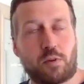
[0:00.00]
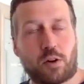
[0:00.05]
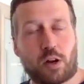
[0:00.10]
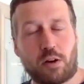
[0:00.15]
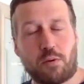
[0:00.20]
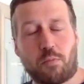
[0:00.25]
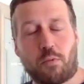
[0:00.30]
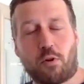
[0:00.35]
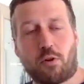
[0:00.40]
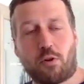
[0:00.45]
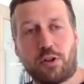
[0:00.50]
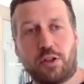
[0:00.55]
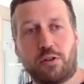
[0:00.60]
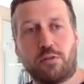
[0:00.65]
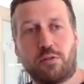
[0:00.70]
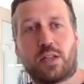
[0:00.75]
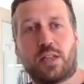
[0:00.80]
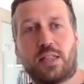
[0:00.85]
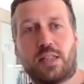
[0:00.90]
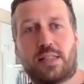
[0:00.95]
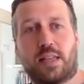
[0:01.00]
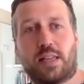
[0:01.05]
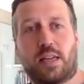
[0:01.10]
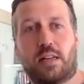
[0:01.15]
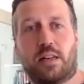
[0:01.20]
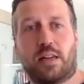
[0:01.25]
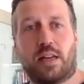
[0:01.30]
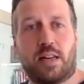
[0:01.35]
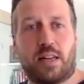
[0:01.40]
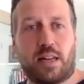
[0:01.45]
kind of more usually
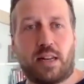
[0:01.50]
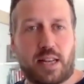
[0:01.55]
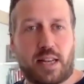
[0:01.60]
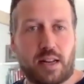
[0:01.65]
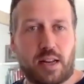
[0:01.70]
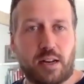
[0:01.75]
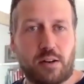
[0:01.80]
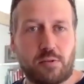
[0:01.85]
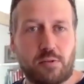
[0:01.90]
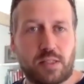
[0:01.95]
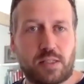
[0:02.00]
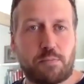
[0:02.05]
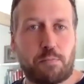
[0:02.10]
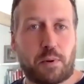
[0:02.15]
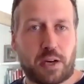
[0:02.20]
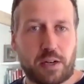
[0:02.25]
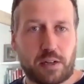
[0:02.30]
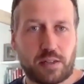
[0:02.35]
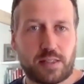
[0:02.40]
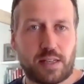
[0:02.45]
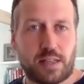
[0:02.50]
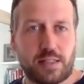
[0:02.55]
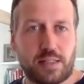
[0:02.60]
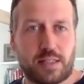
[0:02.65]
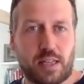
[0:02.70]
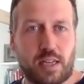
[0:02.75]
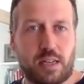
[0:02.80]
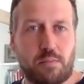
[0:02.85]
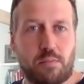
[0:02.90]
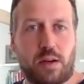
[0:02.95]
seen in an in-house buyer-side
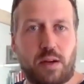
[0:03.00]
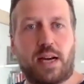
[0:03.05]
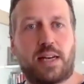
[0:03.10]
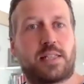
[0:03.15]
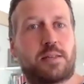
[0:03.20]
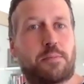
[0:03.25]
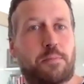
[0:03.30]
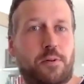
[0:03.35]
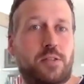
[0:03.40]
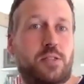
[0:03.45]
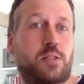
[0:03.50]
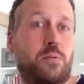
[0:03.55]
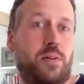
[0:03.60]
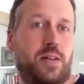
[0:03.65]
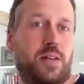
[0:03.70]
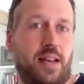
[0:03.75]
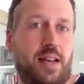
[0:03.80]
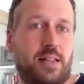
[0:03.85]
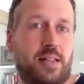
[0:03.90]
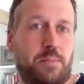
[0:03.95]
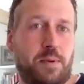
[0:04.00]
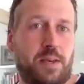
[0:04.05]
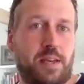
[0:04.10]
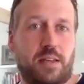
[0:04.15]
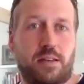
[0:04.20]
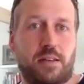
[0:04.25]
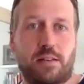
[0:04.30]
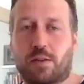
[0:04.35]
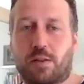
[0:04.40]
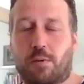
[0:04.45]
team as opposed to an
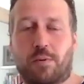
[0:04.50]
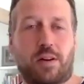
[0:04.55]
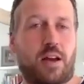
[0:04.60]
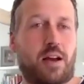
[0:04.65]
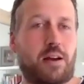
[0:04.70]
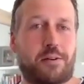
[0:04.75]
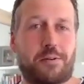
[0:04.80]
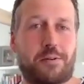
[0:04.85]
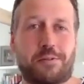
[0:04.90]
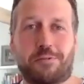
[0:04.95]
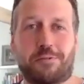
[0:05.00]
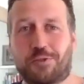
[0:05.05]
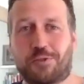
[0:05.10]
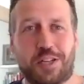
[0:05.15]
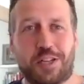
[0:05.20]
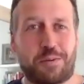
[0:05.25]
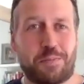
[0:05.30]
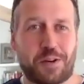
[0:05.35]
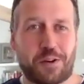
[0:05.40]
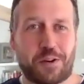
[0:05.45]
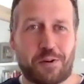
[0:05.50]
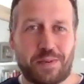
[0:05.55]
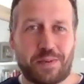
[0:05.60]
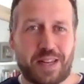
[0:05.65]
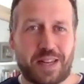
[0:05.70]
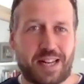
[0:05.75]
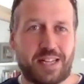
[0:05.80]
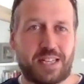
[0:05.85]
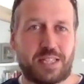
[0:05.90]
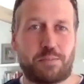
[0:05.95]
LSP. So we're not trying to become
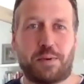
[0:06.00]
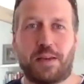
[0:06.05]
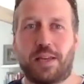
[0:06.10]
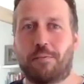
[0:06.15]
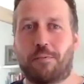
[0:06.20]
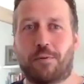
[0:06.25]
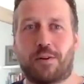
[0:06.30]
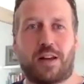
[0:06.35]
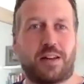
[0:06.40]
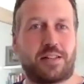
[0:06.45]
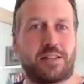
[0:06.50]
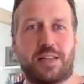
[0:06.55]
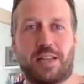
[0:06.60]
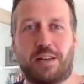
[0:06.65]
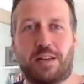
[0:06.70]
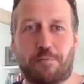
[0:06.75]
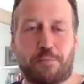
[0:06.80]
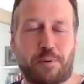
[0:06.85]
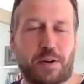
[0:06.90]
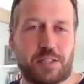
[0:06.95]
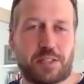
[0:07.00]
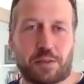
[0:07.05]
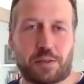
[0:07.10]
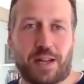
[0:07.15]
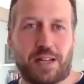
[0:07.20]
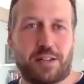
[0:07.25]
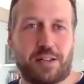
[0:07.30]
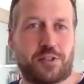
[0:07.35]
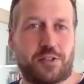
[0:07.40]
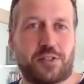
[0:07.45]
the LSP. We're not a team of project
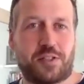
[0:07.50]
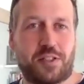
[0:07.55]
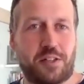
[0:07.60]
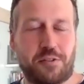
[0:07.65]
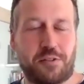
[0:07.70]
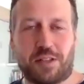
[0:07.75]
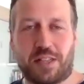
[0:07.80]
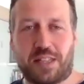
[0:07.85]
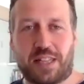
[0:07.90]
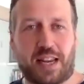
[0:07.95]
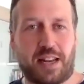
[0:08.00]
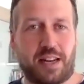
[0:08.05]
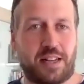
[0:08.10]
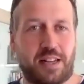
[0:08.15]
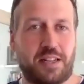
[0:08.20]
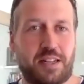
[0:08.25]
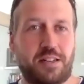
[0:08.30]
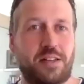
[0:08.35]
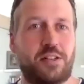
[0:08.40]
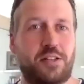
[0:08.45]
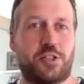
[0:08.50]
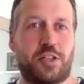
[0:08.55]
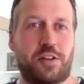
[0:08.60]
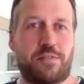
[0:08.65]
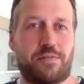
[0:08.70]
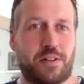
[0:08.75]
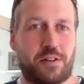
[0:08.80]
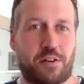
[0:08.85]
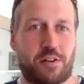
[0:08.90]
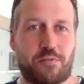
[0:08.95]
managers to do the daily
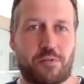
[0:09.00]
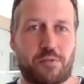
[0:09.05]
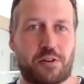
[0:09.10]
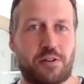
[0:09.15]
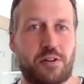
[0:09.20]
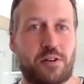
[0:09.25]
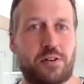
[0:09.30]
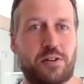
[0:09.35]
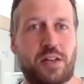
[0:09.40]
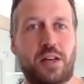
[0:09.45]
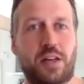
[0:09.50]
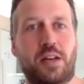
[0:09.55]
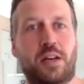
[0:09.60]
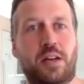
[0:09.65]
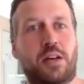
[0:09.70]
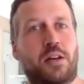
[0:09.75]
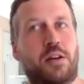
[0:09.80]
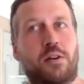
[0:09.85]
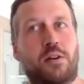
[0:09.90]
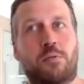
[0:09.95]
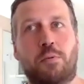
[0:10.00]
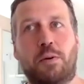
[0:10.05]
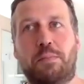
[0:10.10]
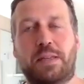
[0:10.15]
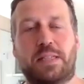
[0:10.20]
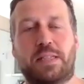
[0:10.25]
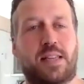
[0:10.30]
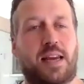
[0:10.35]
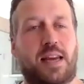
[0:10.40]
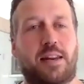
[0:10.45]
shifting of workload. We'd
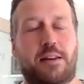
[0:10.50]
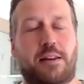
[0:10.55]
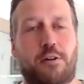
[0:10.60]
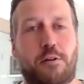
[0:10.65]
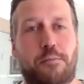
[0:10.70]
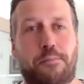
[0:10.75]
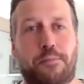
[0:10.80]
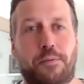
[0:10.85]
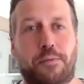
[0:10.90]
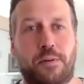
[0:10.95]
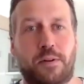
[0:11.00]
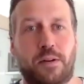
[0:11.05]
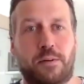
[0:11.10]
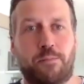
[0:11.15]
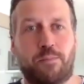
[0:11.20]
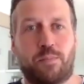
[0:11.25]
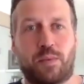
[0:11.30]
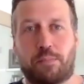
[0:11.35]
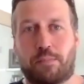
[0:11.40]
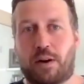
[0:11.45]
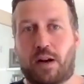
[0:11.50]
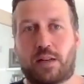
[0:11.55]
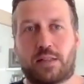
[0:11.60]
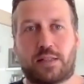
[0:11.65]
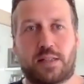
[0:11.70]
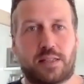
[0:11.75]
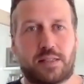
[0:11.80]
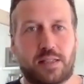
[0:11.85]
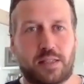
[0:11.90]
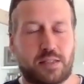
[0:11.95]
be setting up the
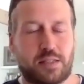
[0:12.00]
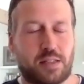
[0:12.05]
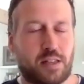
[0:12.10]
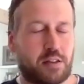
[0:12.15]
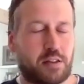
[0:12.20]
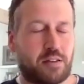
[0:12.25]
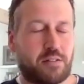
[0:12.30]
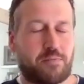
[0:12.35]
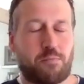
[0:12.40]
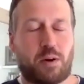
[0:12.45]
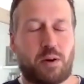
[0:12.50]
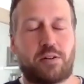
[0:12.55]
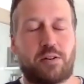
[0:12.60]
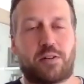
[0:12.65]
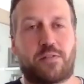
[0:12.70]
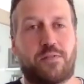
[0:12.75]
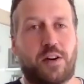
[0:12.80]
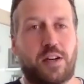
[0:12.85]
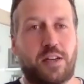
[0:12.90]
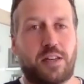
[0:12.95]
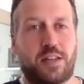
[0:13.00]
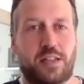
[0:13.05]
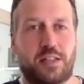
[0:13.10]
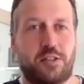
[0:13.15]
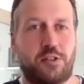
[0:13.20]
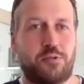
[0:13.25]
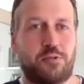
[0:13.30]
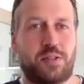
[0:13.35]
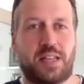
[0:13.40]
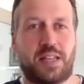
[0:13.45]
processes, like whether it's finding a
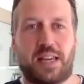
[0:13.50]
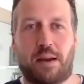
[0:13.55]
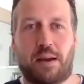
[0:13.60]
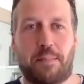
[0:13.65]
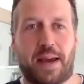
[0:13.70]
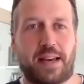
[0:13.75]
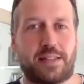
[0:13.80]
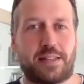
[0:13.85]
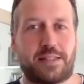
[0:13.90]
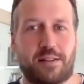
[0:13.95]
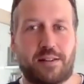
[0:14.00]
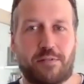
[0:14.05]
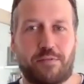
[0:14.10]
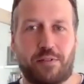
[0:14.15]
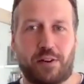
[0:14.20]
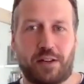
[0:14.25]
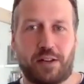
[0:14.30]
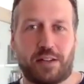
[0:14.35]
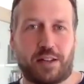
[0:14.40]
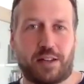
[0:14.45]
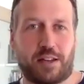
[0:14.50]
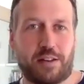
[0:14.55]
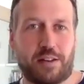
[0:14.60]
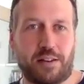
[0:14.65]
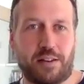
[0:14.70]
new TMS or finding